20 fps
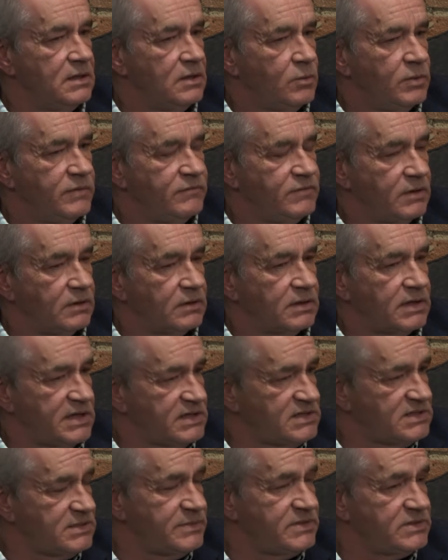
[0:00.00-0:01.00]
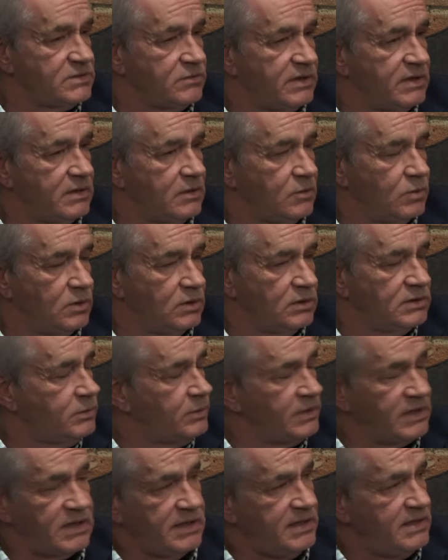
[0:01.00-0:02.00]
We've got customers around the world who
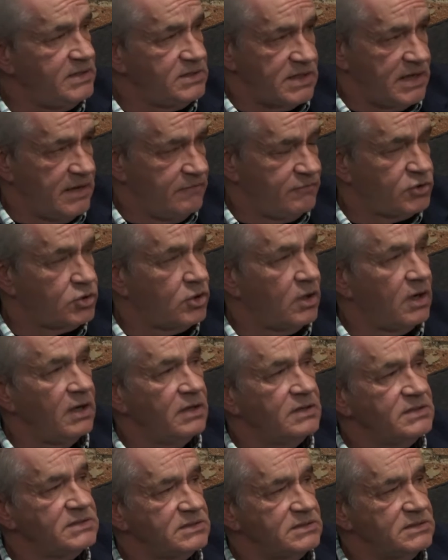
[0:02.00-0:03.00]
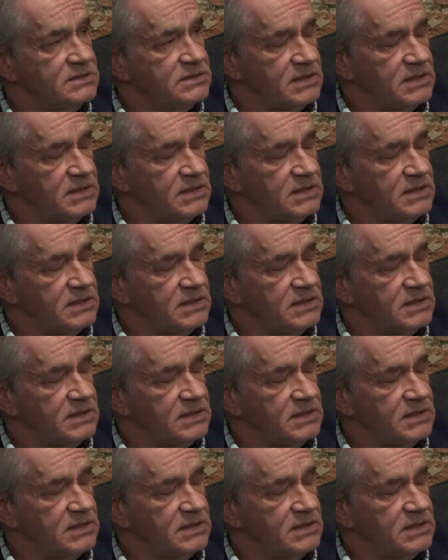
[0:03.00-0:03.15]
are keen to have trials and